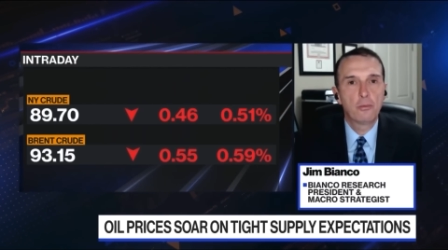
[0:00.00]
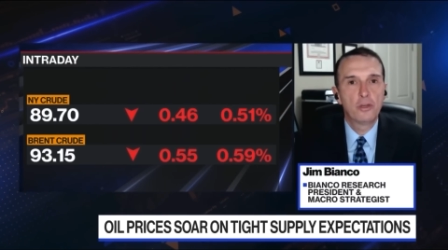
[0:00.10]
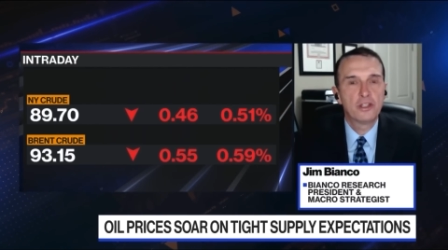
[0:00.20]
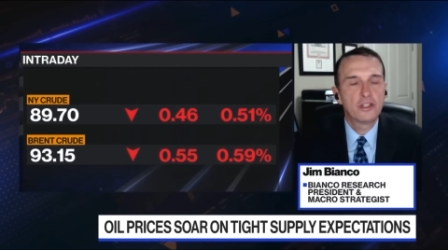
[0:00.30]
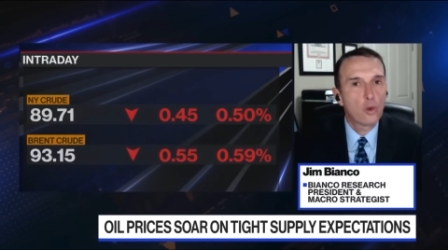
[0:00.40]
I
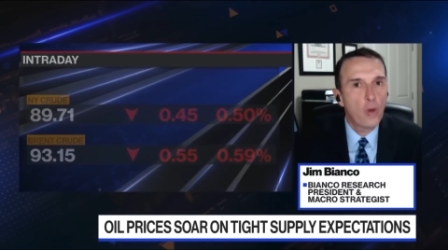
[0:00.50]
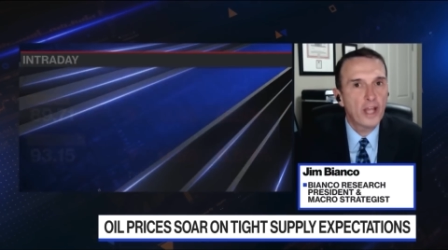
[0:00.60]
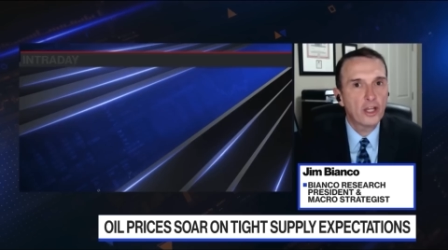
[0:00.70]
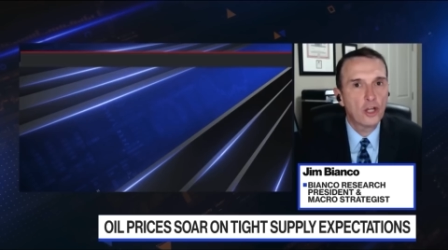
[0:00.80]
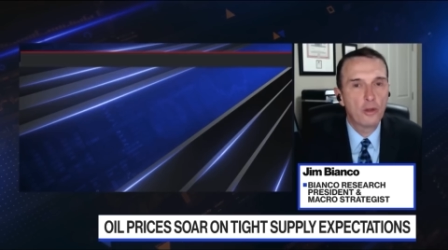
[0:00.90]
wouldn't
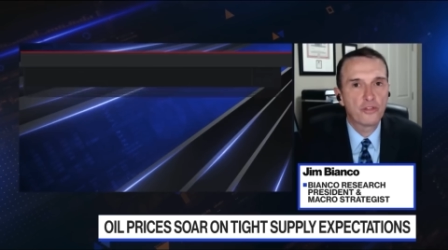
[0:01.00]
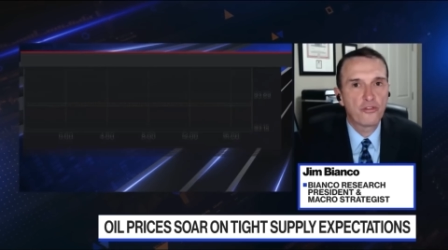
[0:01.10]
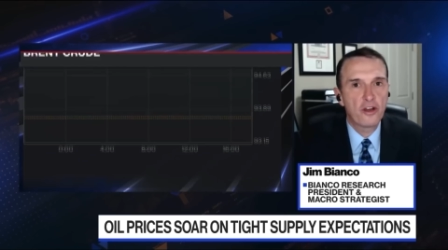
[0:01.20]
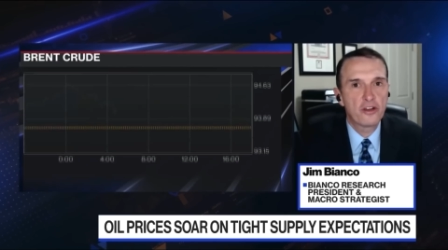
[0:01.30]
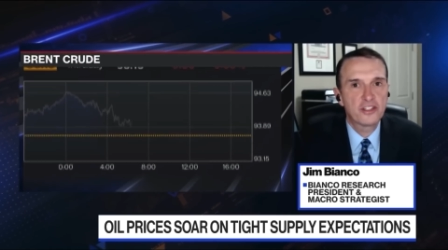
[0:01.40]
quite go as
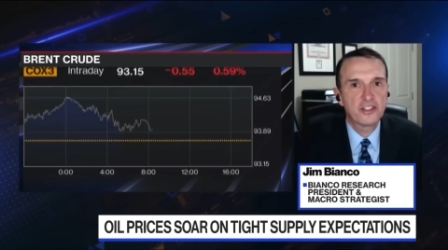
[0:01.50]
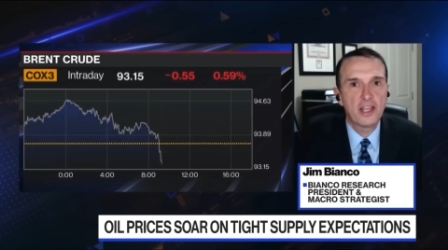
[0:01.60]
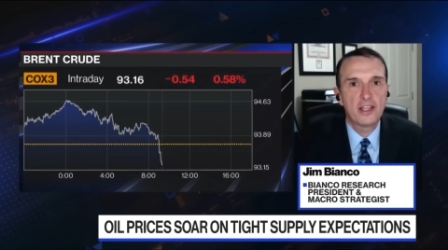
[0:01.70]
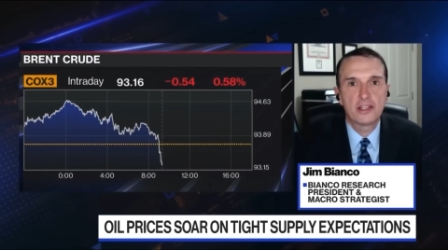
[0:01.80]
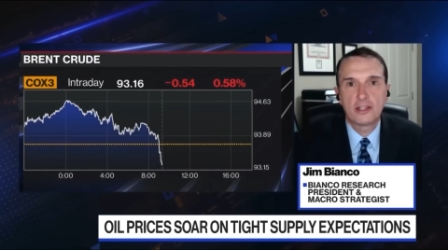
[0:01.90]
far to
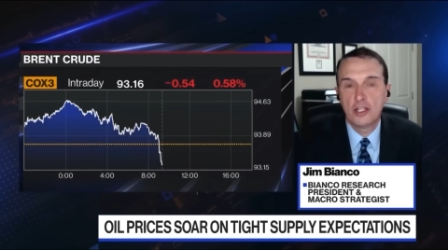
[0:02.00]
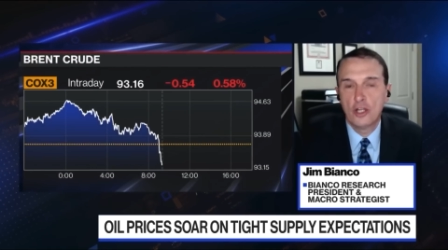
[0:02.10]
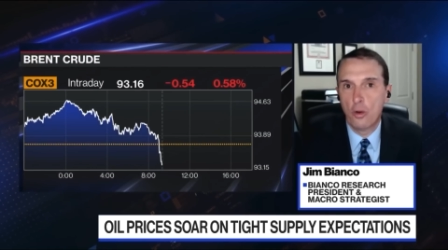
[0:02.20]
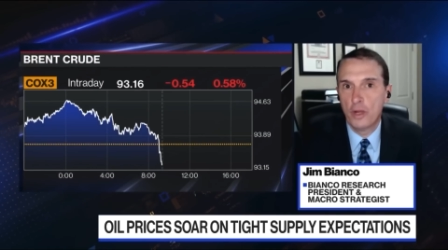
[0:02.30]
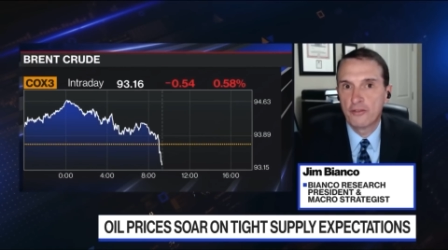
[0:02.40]
say that
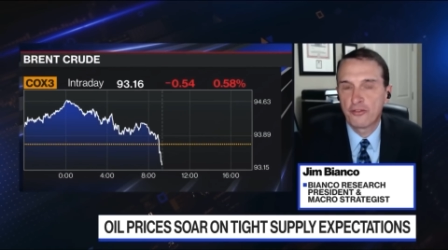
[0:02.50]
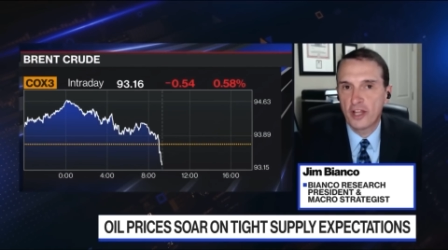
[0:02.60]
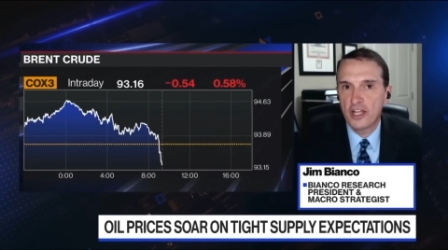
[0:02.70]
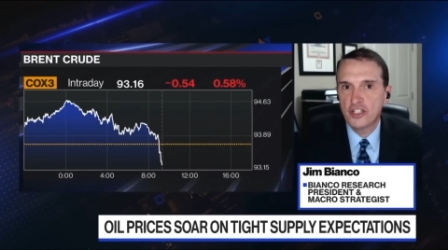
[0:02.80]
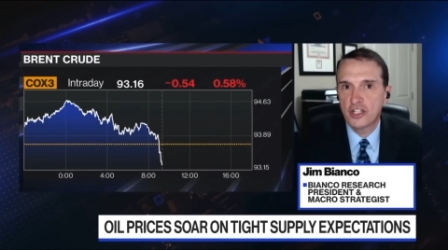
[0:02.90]
you know
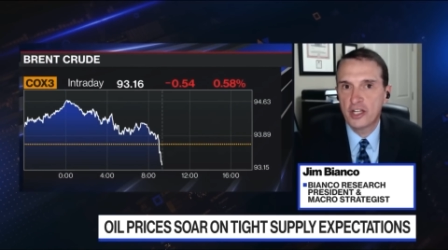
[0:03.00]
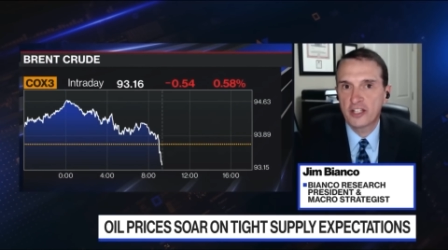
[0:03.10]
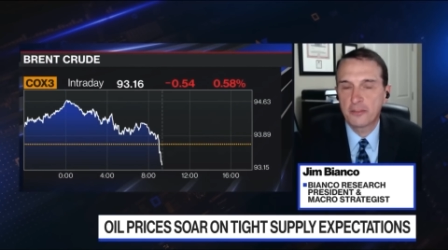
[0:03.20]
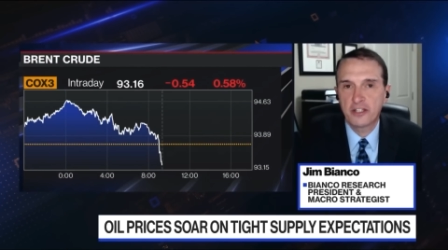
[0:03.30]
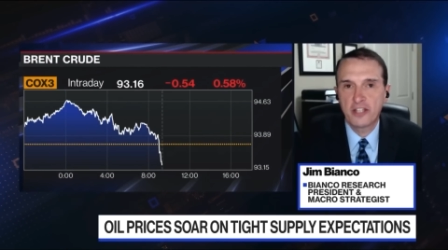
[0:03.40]
inflation
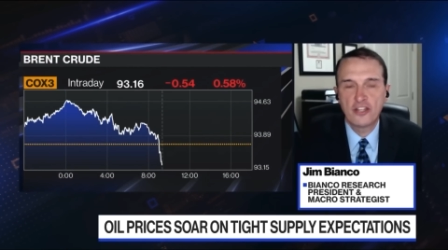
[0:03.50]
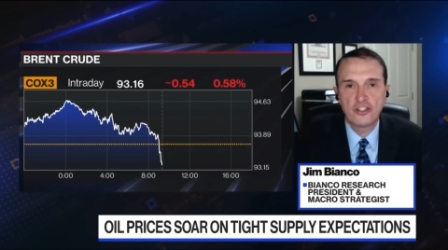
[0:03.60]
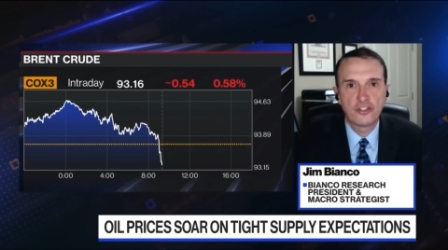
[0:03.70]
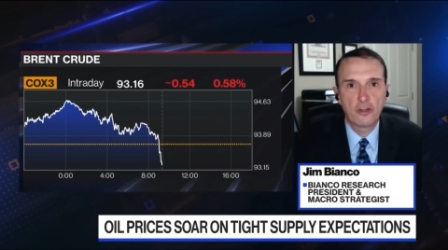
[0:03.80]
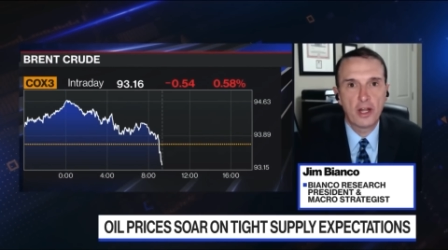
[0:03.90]

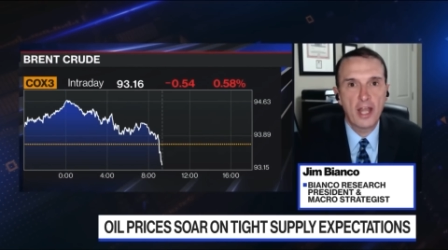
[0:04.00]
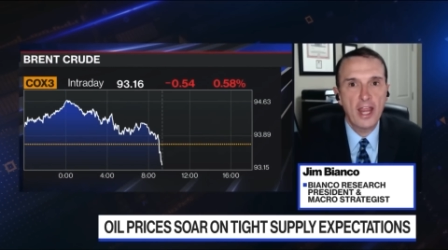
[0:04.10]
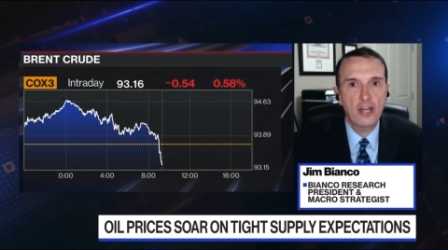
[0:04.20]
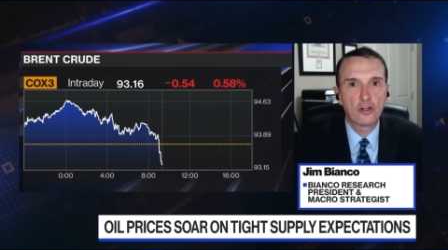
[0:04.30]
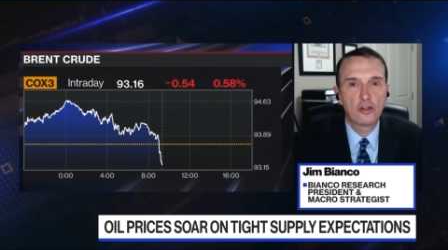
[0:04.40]
expectations are
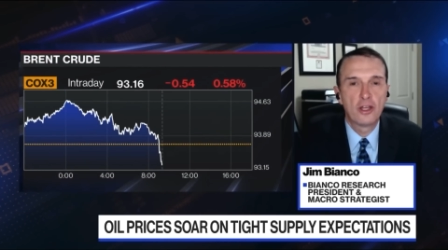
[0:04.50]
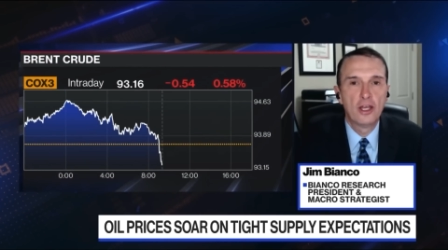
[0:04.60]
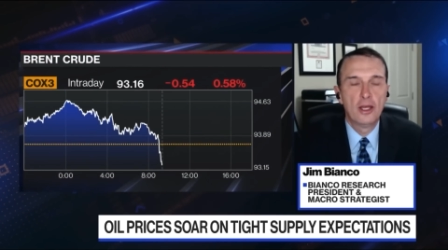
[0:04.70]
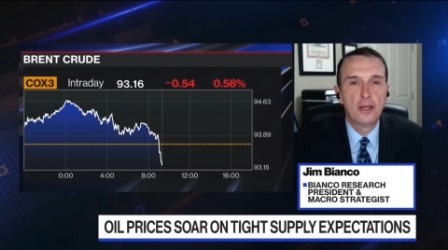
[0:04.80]
unanchored,